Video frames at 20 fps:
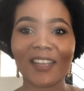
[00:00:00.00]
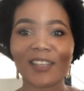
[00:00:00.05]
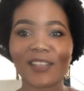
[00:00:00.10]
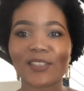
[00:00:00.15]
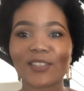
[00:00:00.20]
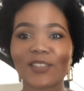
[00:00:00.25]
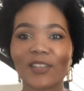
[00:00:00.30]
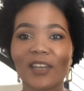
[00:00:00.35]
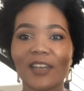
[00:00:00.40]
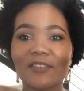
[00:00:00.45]

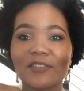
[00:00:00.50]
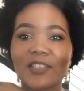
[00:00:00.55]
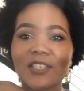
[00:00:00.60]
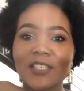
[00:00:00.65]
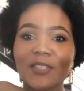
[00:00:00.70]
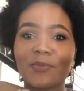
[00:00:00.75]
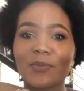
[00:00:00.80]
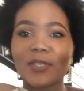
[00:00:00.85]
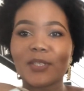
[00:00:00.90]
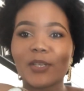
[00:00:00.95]
So I've
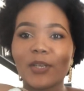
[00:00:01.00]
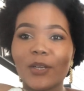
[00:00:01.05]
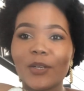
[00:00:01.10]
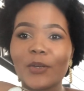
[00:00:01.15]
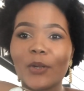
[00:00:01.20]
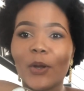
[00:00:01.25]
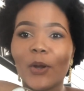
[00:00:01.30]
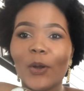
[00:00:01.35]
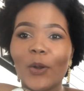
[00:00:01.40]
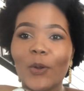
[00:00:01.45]
just returned
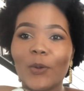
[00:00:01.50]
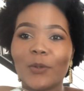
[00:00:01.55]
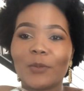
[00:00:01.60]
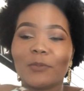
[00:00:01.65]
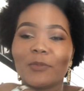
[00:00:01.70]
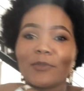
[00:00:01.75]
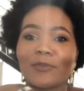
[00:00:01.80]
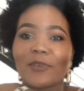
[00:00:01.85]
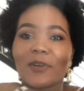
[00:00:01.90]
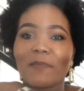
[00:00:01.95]

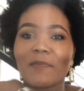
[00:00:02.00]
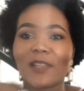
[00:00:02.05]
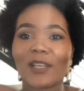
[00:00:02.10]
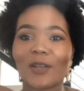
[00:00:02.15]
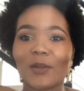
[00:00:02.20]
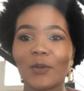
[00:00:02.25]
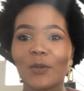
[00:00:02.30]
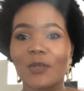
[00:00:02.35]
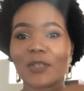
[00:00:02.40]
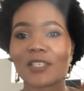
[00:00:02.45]
home from the
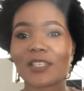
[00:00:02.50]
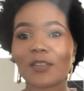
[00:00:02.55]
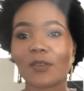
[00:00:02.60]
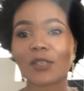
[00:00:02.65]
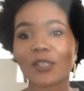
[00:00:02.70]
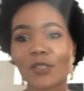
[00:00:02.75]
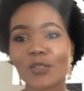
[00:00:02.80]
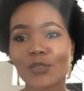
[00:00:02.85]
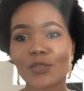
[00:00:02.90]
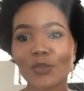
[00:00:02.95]
launch. It
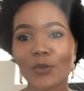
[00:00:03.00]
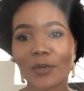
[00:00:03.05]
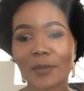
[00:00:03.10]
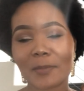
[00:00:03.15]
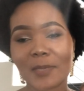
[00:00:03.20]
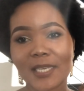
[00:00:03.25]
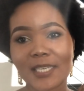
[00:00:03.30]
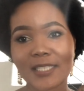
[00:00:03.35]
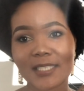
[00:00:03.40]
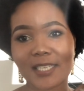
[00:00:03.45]
was so
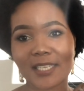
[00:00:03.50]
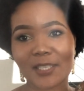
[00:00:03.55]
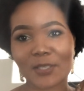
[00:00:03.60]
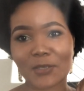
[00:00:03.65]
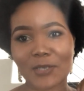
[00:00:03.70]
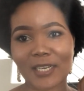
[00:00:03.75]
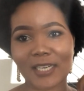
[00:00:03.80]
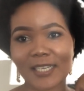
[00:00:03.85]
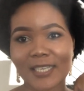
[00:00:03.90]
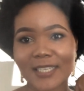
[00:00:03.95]
amazing,
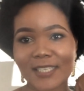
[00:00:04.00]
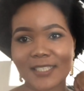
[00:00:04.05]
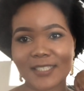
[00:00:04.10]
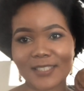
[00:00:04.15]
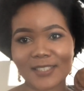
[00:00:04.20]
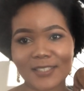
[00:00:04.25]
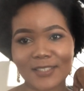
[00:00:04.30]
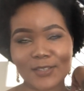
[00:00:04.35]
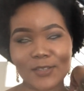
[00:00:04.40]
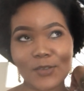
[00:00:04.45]
you
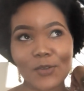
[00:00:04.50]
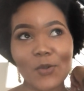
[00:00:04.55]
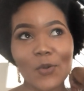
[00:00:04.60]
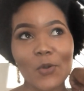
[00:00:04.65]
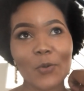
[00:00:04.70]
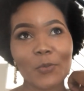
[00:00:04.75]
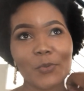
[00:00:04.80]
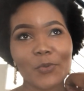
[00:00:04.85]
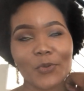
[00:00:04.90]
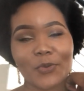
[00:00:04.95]
guys.
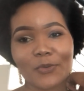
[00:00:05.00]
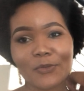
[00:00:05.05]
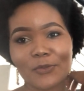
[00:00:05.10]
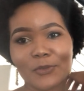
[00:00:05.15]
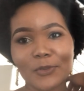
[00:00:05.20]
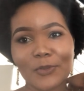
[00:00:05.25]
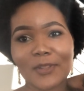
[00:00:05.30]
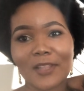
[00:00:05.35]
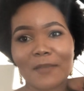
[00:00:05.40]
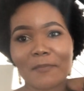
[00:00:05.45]
So
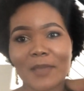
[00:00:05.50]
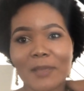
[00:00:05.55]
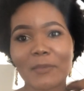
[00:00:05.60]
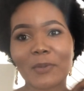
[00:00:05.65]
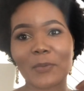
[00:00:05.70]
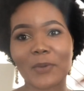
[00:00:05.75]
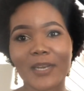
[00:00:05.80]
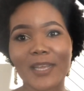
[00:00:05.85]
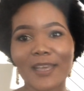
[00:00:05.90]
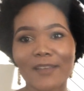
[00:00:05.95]
beautiful. They make me
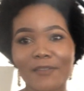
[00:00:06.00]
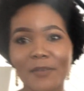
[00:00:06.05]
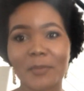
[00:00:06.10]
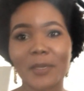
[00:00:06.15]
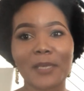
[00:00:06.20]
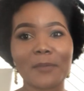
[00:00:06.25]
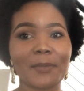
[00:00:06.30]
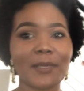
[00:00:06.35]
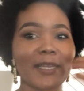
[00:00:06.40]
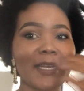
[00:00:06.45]
want to have a
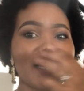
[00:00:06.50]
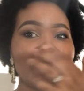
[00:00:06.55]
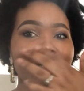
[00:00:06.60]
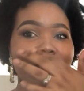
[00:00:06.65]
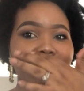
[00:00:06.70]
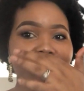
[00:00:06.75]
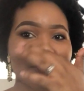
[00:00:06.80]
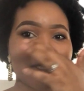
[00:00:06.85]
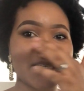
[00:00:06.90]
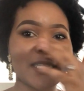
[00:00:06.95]
baby.
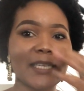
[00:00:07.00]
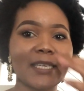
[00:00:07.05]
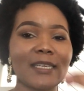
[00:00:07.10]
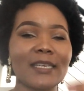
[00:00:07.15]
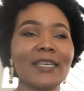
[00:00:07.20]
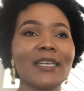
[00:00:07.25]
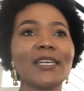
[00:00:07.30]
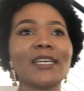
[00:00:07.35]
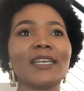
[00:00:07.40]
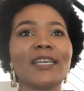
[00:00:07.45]
Literally,
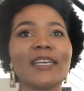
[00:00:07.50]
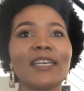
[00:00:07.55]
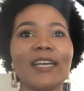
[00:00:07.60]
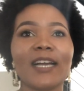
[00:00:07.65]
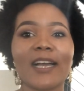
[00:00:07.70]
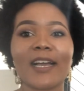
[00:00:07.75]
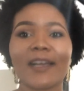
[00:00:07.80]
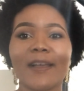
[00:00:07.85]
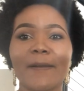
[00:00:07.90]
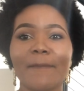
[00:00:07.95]

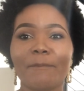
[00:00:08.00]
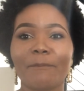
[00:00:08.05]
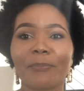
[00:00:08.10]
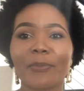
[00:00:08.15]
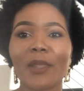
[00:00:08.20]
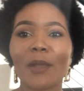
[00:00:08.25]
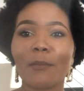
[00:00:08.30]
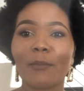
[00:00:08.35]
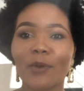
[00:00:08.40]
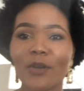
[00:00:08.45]

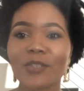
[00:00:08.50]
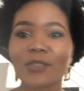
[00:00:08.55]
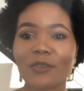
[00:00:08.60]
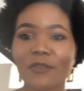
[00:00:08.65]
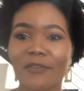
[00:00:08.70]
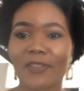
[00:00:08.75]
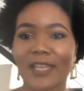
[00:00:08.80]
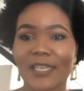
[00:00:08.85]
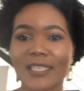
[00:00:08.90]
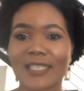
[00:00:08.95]
most
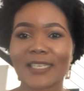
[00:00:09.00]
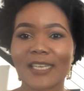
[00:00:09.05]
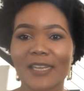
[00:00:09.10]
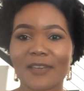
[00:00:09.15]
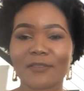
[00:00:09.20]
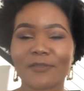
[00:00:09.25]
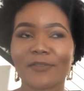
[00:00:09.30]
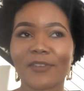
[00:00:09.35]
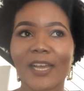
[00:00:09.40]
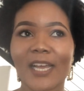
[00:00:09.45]
of that
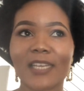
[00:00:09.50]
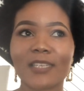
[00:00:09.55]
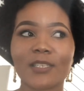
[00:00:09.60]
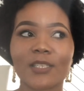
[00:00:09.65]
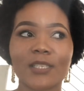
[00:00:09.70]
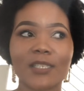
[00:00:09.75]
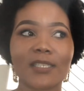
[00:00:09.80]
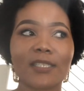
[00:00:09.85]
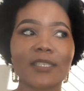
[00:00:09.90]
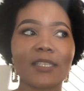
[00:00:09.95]
stuff, I
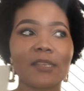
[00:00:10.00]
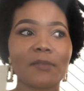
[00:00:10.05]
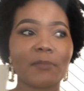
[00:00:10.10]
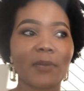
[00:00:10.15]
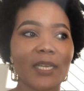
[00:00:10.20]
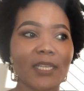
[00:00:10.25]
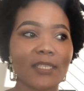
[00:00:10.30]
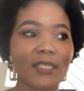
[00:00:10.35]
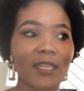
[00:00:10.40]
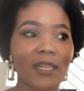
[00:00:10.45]
just see
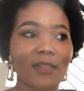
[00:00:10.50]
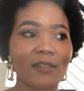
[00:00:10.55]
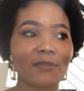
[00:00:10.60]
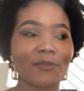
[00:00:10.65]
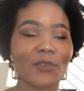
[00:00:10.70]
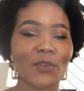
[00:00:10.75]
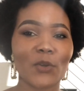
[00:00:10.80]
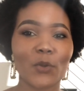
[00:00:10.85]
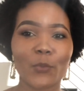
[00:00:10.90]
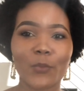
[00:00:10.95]

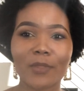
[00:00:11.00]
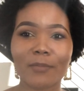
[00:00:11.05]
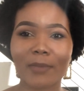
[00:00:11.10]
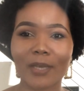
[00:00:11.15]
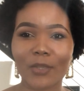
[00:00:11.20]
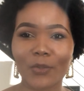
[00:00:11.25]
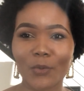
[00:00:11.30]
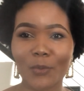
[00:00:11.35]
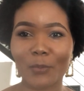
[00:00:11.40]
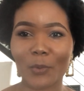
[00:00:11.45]
myself, you know, with my
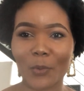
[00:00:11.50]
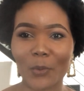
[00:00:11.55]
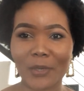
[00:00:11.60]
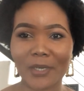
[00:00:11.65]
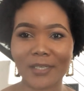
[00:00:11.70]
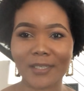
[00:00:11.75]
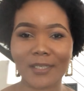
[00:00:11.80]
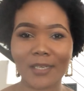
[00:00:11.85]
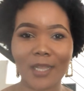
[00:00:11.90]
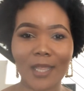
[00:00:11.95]

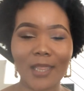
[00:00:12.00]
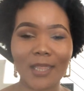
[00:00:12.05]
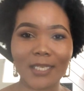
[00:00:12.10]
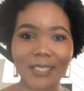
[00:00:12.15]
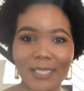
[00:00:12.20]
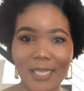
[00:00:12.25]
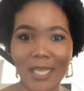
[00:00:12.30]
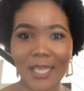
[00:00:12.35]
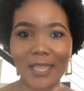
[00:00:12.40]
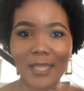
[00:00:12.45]
newborn, the
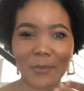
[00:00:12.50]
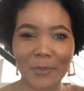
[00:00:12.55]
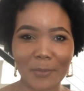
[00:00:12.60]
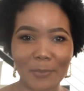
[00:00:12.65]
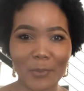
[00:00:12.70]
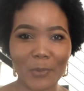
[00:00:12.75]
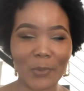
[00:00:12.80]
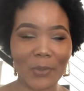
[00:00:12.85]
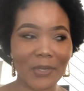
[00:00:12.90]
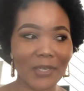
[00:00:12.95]
day they were
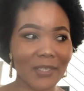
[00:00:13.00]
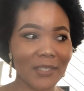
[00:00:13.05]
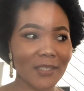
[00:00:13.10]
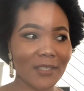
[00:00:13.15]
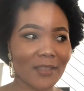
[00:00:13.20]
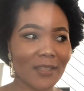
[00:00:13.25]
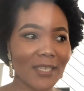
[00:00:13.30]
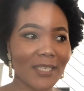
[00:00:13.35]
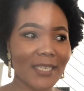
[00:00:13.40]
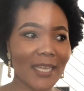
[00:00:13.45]

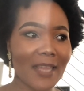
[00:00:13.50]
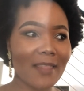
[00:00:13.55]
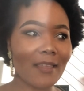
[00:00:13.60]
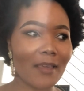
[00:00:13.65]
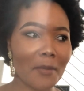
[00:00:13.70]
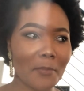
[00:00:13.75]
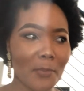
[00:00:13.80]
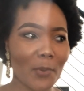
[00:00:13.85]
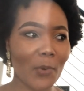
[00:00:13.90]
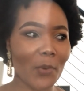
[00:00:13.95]

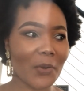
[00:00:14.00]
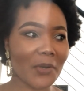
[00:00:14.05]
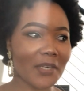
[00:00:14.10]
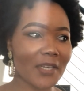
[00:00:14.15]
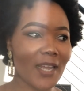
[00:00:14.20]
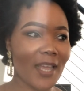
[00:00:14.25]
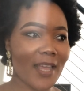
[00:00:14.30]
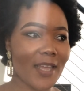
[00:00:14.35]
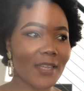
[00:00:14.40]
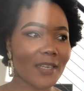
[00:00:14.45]
born,
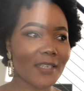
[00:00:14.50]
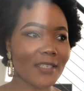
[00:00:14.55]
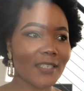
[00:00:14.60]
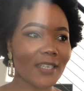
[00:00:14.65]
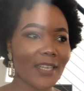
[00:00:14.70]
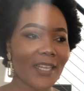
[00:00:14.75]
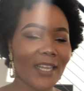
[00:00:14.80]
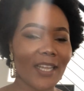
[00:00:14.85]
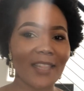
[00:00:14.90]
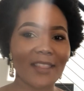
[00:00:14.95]
and
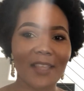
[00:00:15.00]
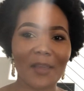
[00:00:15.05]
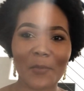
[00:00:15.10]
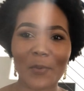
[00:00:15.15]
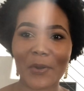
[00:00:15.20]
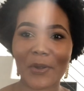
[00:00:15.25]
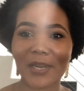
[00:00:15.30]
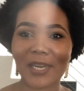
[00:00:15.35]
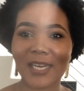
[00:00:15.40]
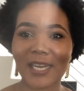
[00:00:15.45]
they're
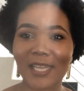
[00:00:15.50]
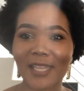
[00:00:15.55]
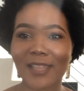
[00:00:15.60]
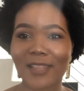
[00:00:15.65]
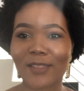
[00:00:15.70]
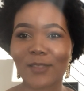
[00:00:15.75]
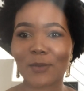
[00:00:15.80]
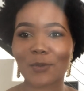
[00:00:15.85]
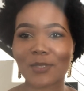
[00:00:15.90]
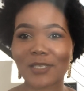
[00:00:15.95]
wearing
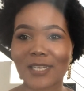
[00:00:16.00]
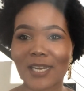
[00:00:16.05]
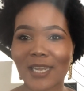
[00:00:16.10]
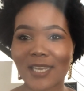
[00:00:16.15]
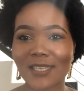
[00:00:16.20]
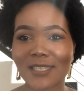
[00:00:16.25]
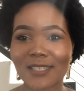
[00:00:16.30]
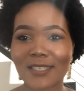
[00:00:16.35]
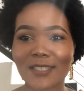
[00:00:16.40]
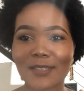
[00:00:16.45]
like those
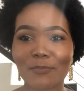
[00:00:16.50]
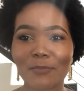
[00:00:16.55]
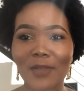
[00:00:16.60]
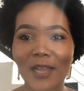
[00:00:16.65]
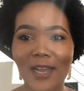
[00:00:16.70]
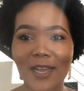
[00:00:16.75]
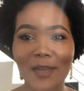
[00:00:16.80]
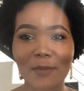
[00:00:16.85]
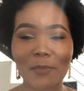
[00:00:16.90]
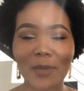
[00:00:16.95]
nice
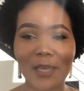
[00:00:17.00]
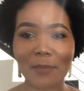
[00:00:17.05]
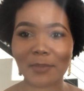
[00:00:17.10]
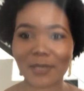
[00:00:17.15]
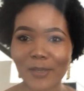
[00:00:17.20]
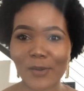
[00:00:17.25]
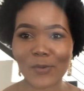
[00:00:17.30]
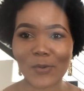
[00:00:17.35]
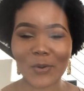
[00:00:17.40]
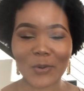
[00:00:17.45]

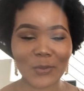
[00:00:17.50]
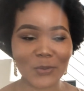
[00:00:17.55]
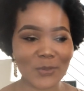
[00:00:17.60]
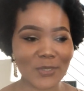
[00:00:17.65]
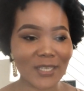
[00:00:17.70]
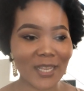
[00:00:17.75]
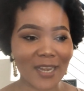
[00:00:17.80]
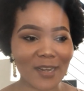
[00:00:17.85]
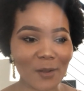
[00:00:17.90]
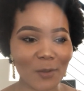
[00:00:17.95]
baby
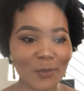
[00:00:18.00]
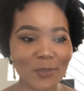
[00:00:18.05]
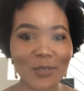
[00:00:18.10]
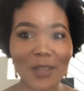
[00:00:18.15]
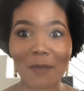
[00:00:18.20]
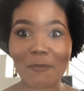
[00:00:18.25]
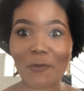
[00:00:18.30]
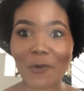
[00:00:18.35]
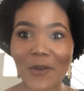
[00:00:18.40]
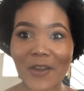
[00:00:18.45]
grows, and
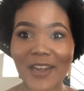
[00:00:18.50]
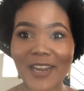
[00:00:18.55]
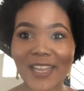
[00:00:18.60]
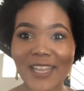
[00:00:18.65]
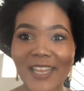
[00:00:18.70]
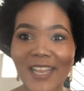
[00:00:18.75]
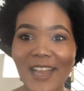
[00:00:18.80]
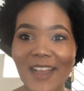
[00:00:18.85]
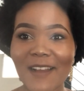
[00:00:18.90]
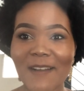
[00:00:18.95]
also I'm
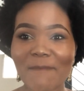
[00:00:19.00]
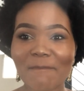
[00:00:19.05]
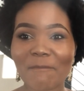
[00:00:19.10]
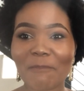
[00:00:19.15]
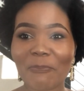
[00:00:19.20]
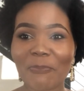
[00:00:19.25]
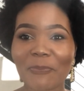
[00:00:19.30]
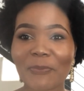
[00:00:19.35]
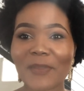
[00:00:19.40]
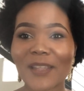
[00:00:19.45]
wearing
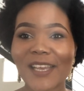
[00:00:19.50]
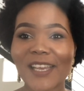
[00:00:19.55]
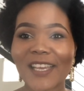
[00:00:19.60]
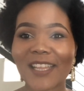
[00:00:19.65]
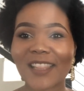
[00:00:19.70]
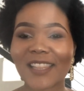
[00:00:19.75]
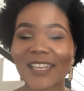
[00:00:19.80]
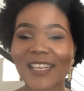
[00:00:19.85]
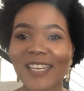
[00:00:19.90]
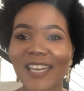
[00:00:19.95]

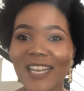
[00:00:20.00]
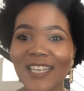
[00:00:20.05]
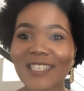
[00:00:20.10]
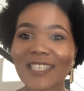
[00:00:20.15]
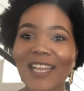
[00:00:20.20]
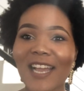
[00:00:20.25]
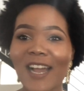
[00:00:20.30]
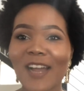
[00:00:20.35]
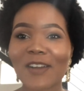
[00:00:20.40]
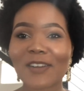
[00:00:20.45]
that nice
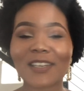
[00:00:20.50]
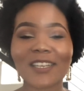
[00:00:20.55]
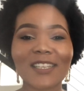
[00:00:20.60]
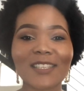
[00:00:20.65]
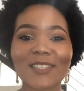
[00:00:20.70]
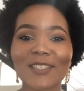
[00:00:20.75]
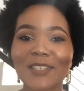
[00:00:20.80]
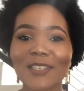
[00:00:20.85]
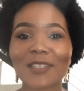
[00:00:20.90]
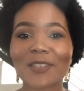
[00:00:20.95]
gown.
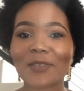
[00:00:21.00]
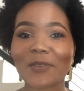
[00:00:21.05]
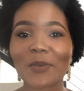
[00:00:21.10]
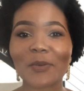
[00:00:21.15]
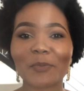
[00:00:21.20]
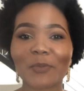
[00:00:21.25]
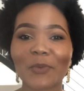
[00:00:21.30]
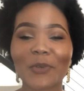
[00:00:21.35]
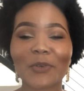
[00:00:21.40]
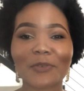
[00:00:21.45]
It's just
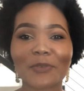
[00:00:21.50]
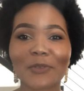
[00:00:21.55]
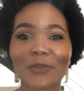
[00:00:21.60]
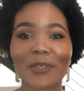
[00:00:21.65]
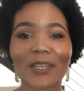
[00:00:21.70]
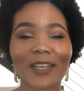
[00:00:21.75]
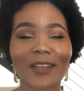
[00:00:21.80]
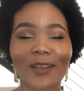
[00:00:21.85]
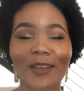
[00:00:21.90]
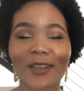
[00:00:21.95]
so
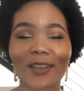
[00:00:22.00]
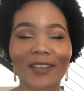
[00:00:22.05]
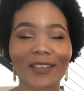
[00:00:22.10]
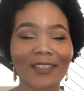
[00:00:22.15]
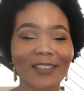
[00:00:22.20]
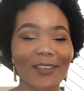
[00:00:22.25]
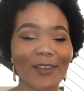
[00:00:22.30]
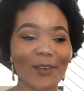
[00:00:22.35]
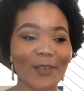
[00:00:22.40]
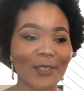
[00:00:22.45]
beautiful. Oh,
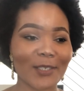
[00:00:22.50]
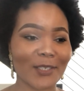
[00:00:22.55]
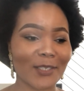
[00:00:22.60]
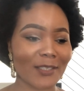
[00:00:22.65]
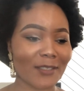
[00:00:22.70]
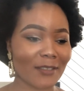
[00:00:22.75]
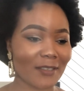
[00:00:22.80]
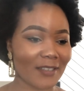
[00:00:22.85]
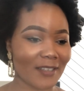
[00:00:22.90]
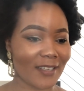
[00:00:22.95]
gosh.
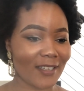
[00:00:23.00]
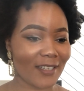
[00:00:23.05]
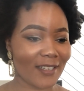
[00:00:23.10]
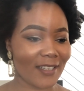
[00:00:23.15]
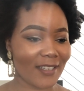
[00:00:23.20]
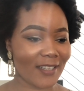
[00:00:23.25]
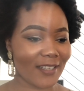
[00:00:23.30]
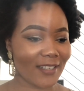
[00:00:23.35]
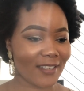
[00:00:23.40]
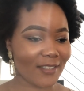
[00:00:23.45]

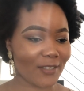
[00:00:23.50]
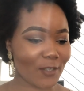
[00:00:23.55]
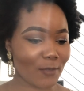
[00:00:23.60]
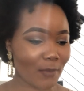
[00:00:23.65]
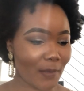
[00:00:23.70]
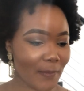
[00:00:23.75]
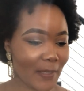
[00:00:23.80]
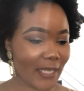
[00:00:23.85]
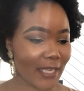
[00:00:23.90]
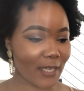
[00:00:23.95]
Should
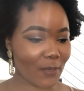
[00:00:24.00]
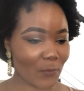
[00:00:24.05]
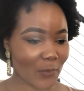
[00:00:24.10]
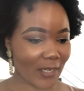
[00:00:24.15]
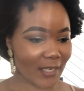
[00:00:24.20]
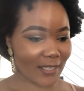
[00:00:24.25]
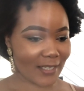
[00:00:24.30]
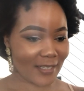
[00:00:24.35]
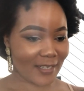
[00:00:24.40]
mommy get one?